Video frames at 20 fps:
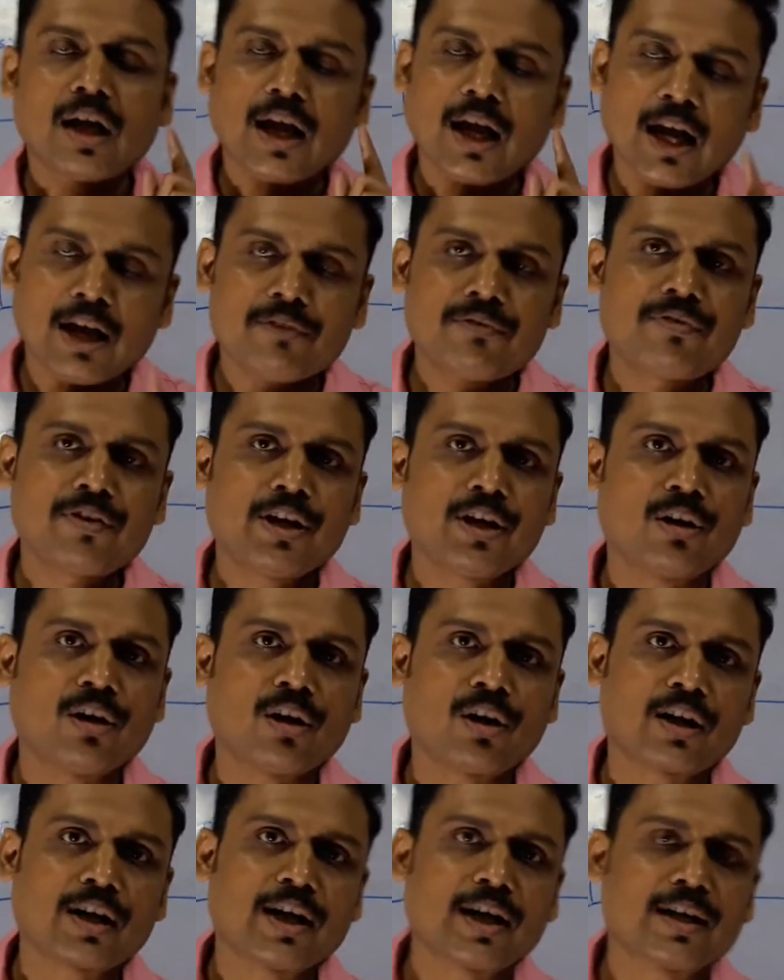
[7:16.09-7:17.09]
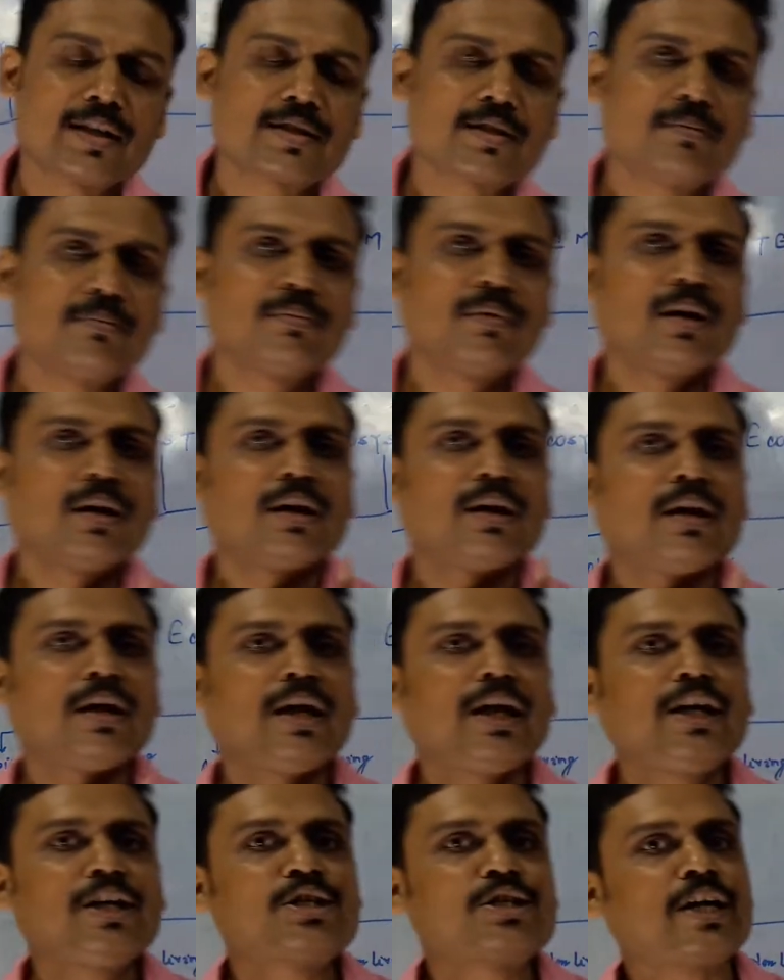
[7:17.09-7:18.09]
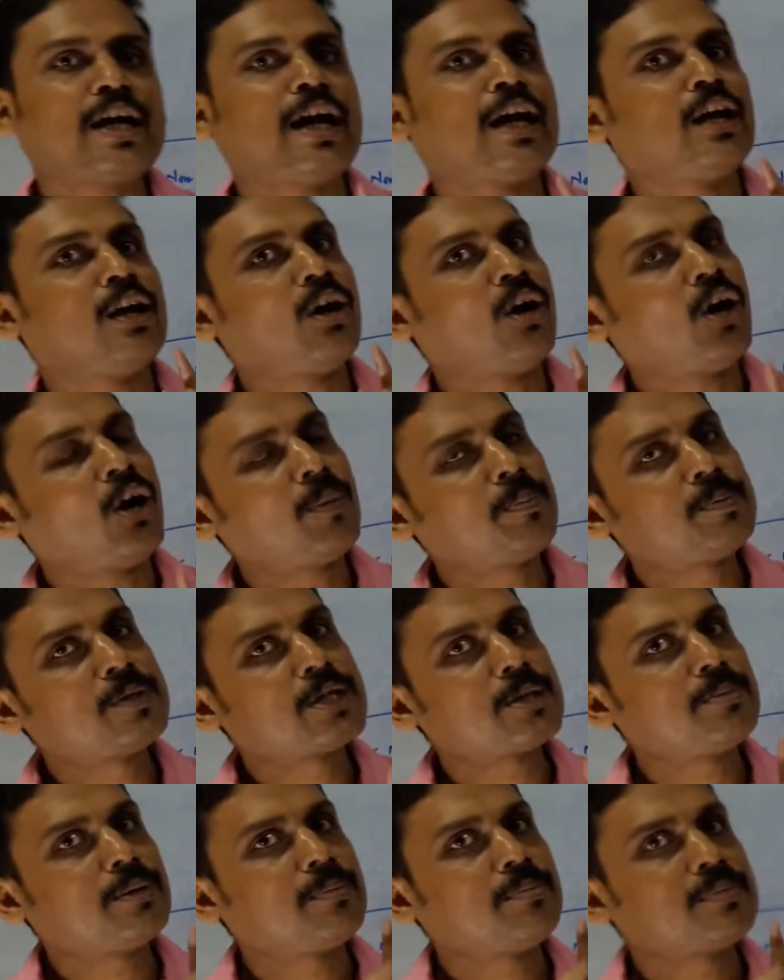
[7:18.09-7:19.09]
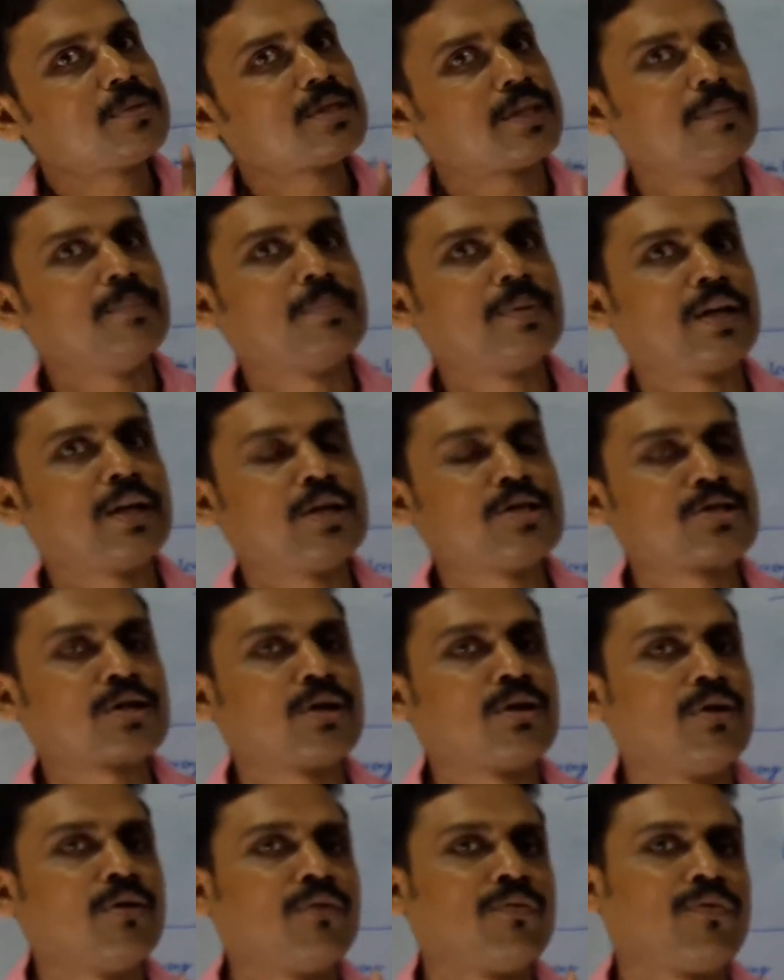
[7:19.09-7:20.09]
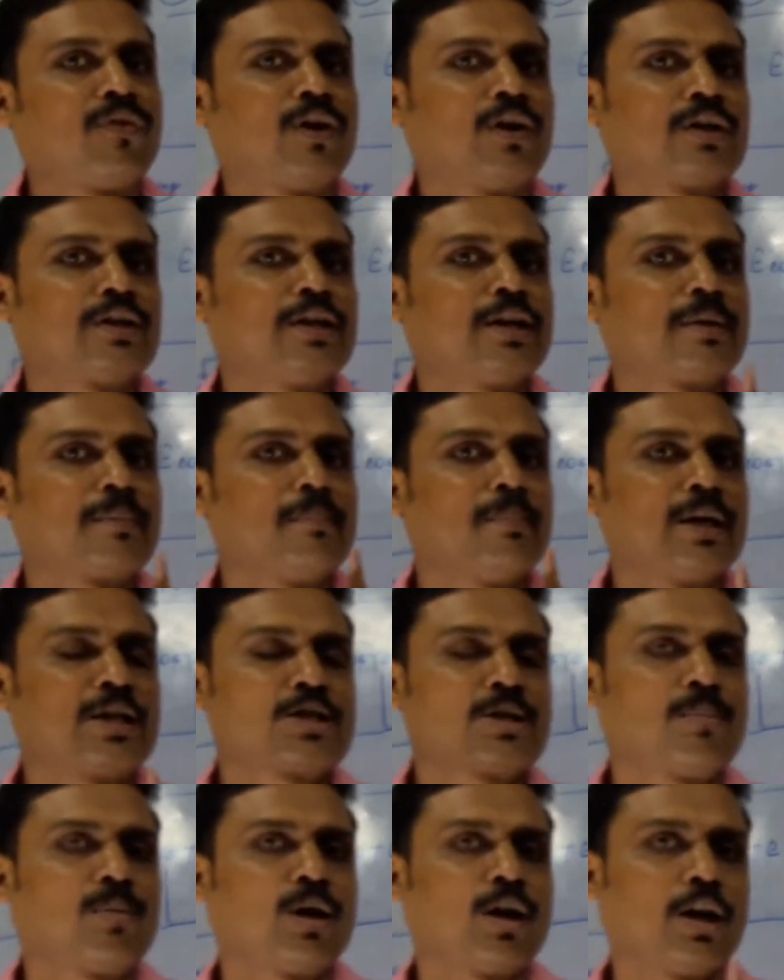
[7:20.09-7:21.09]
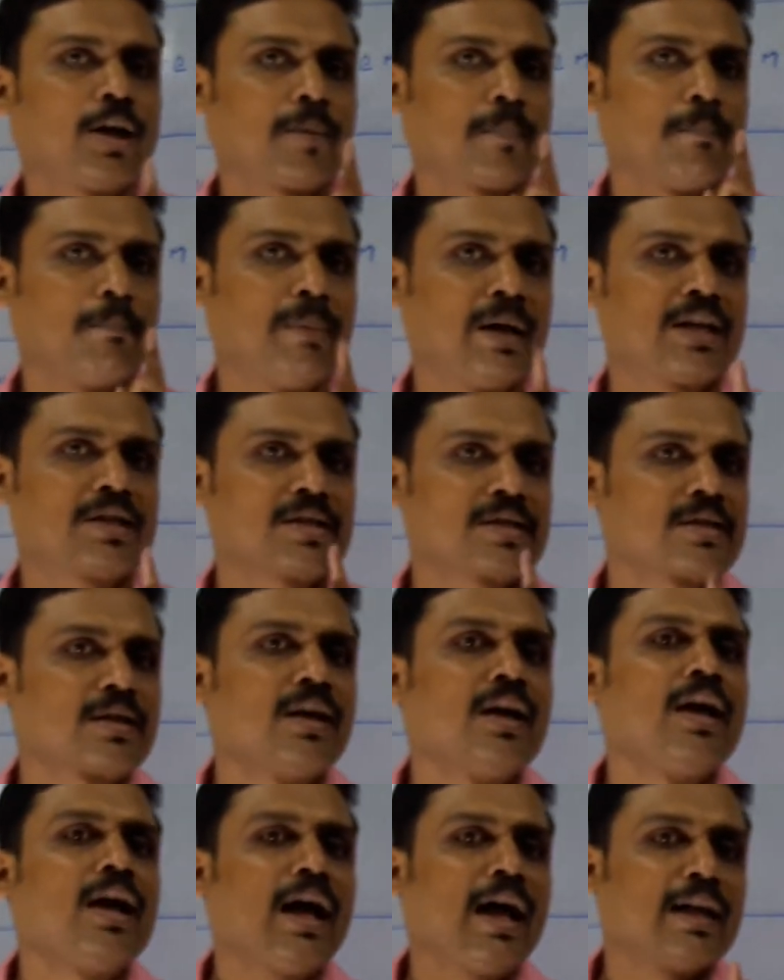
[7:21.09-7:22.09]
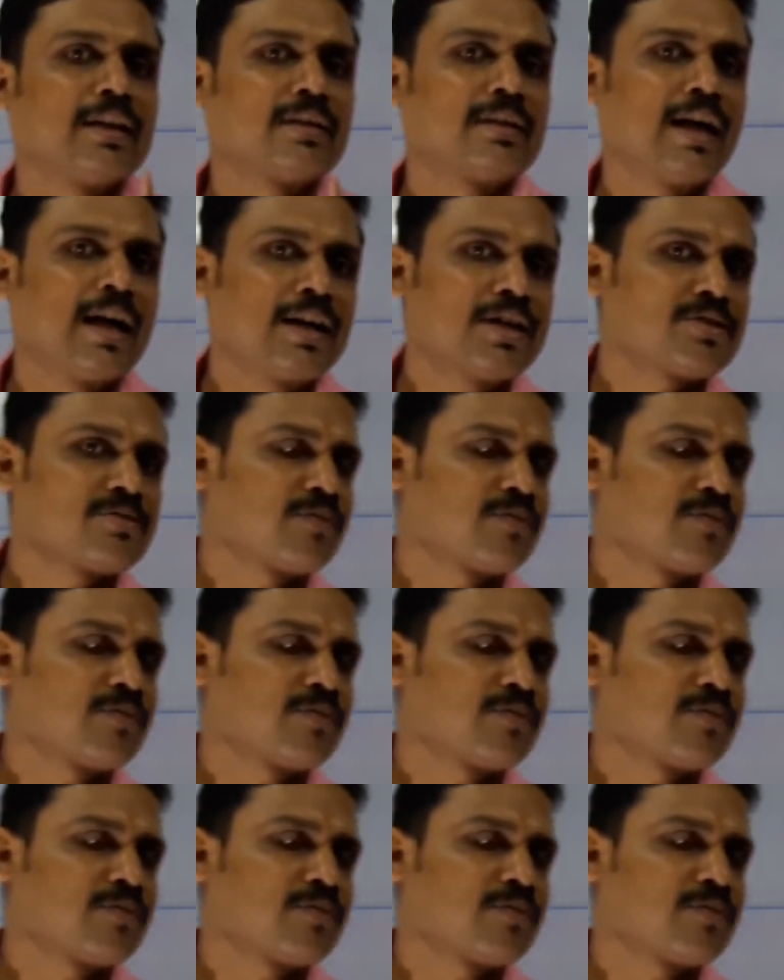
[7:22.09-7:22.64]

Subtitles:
Every organism needs an optimum temperature for their metabolic best, and that is